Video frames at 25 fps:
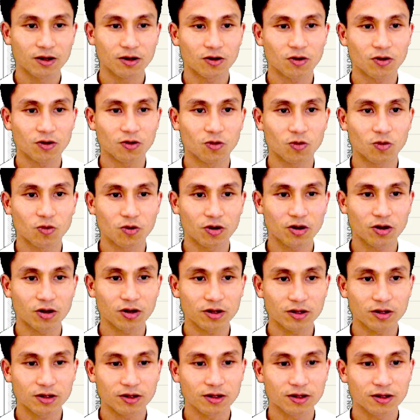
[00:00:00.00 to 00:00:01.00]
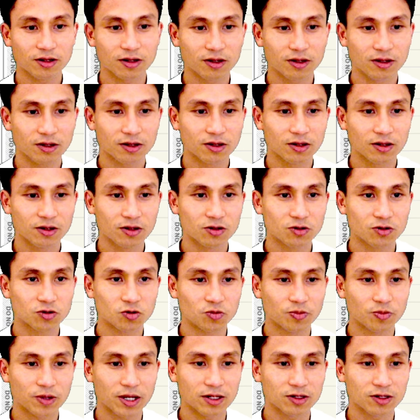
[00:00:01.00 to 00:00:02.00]
Or 2
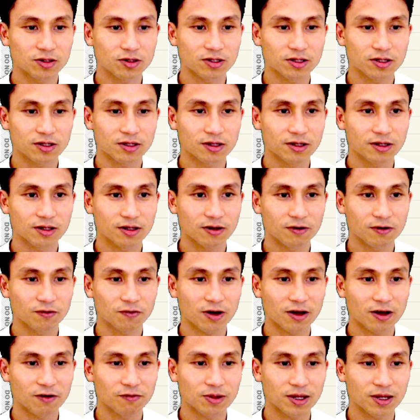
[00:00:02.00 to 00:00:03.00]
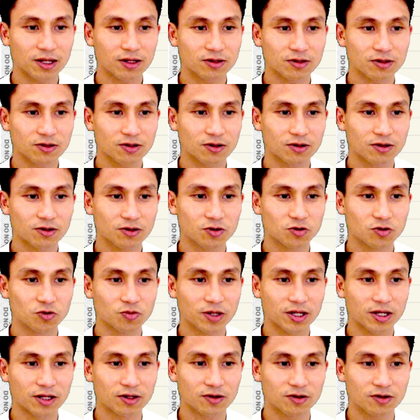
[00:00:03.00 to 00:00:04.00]
pence, 5 pence, 2
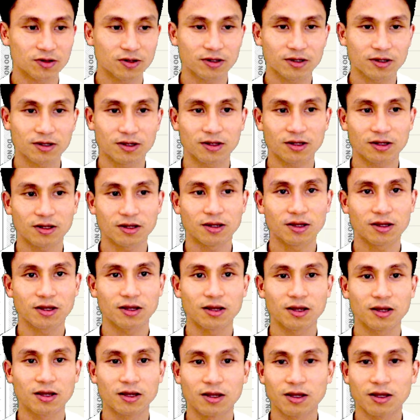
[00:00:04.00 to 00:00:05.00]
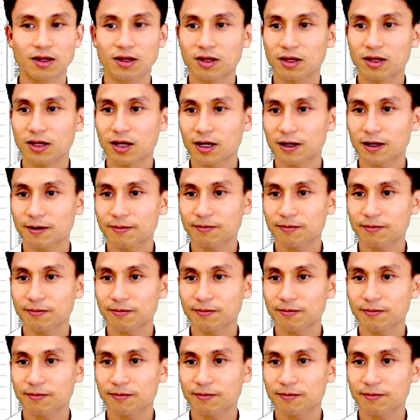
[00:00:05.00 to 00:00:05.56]
pence. Yeah?